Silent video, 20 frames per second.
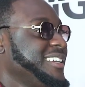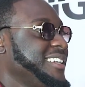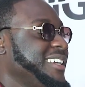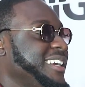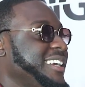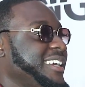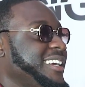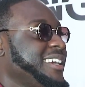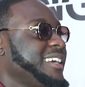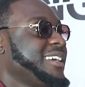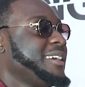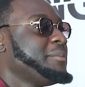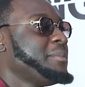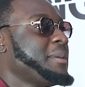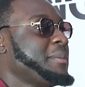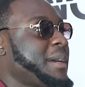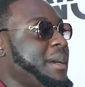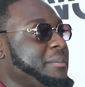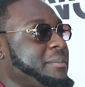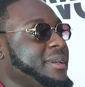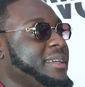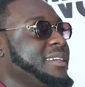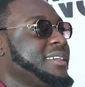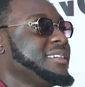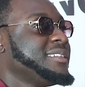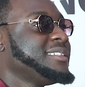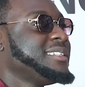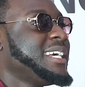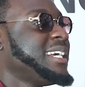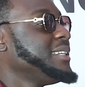Yeah.
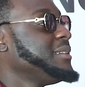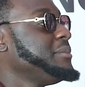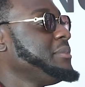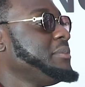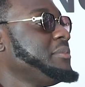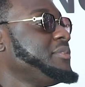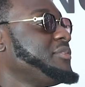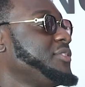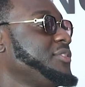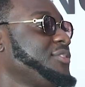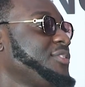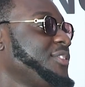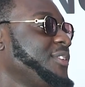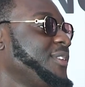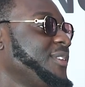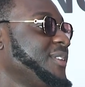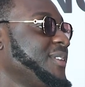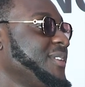Danny be before.